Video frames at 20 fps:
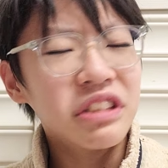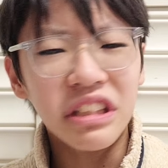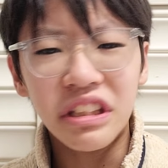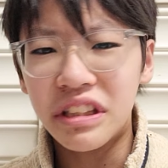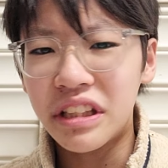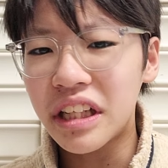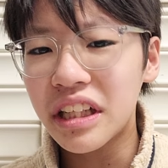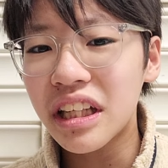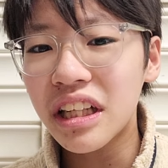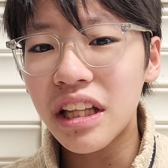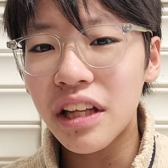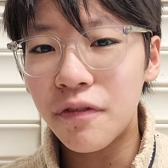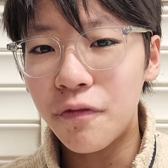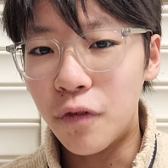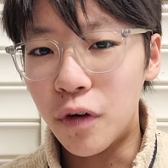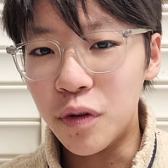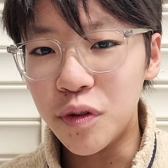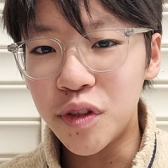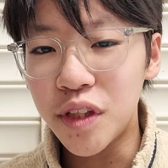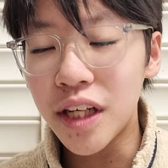There's technically a
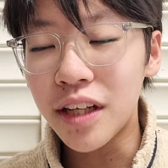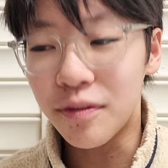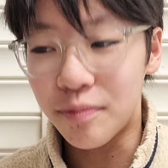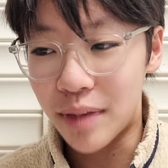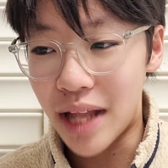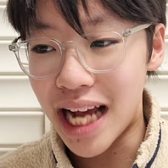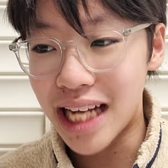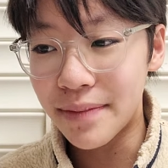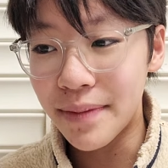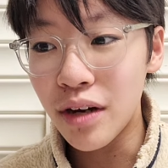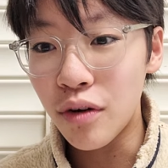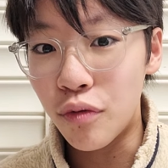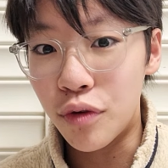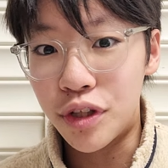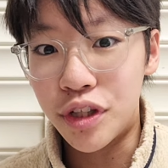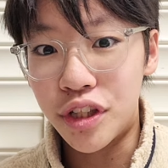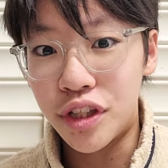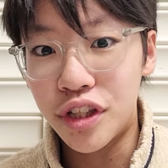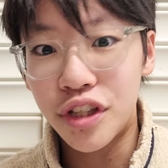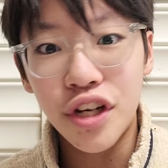fourth state, plasma,
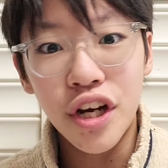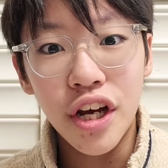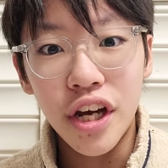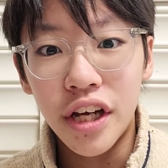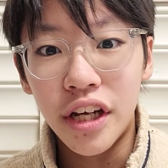which